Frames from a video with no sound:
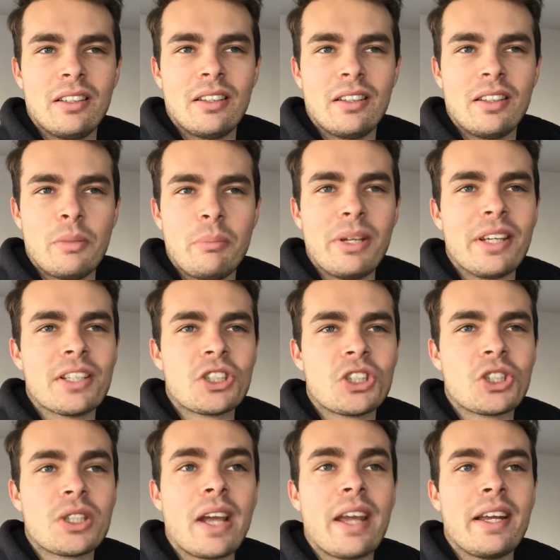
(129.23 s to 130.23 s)
the biggest
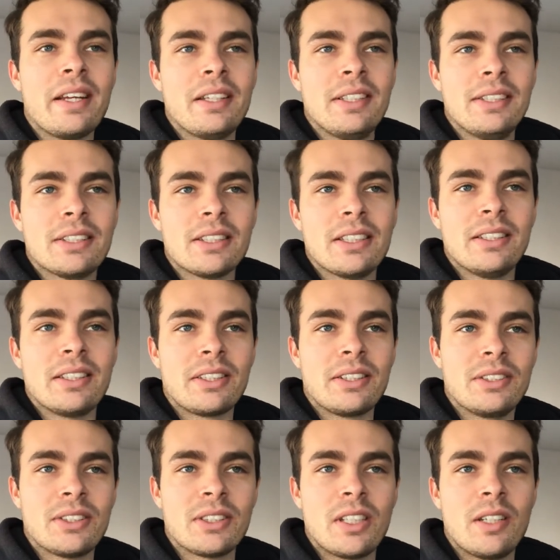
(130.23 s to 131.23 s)
change in the
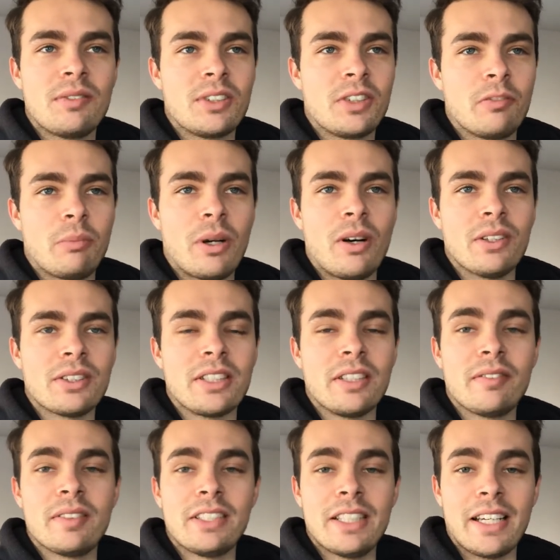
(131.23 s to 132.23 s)
Conservative Party
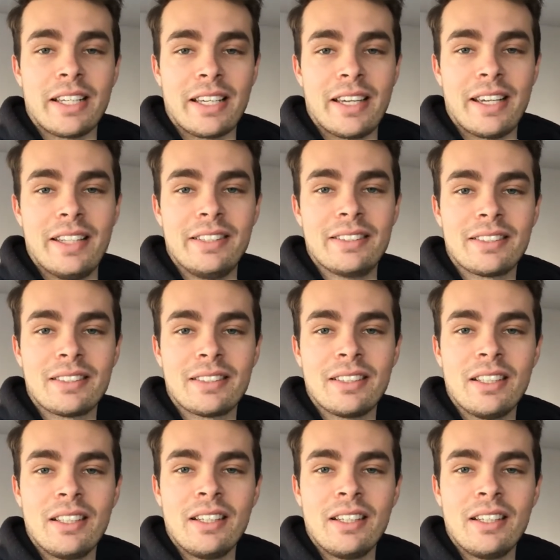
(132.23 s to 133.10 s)
for decades.